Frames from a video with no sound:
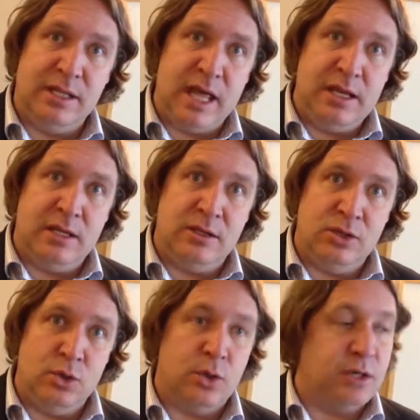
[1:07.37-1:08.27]

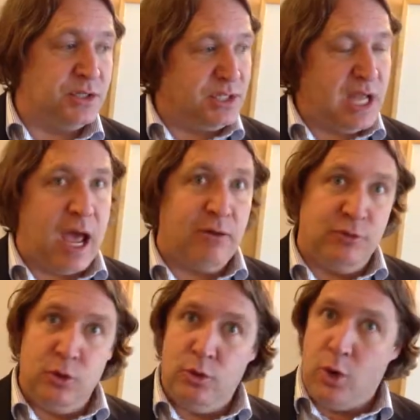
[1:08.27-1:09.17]
letting your
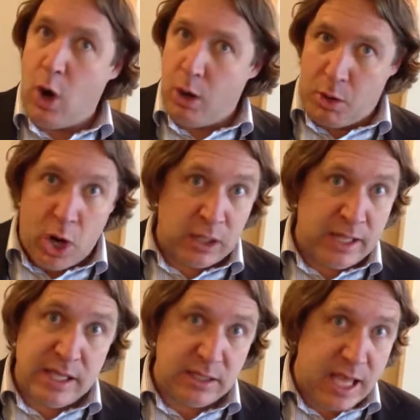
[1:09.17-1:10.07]
staff, who are
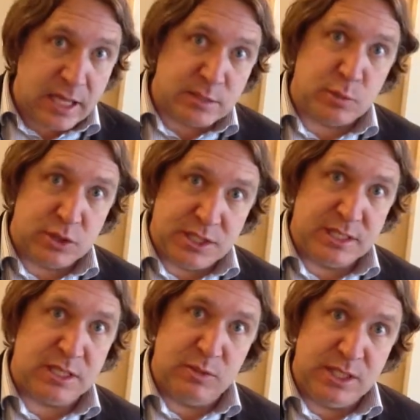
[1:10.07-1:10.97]
likely
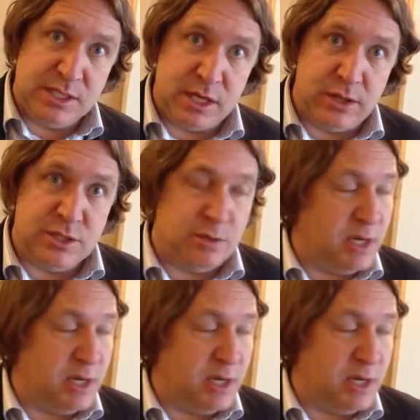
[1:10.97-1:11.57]
experts in some of these areas.